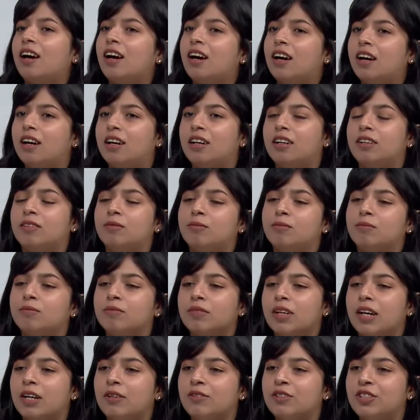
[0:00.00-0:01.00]

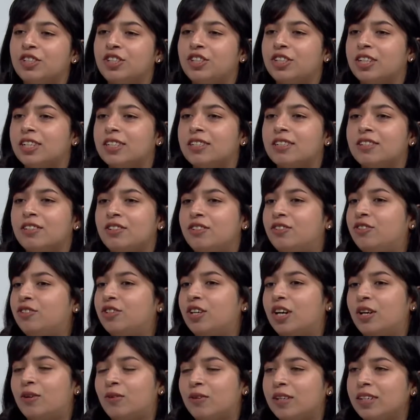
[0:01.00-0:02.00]
I was just
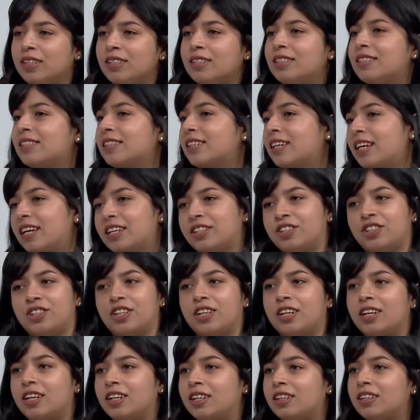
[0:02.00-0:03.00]
drawing,
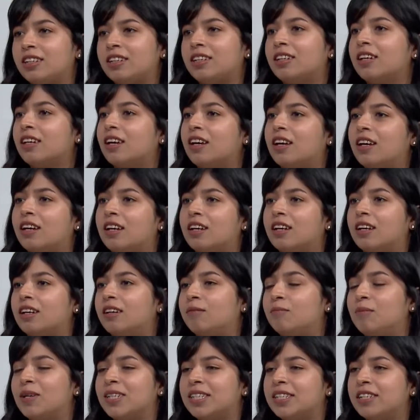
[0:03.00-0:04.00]
sketching,
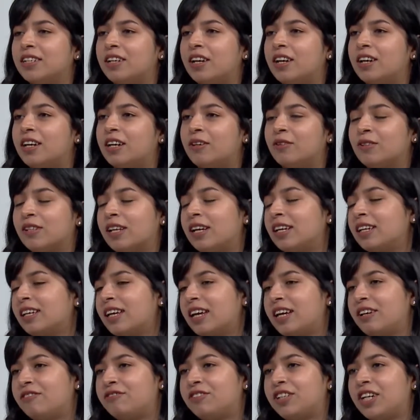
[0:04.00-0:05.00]
messing around like
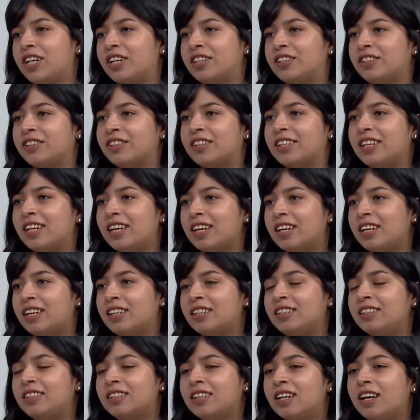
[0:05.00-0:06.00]
every other
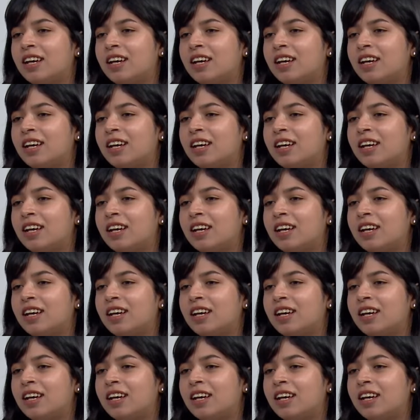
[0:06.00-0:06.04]
kid.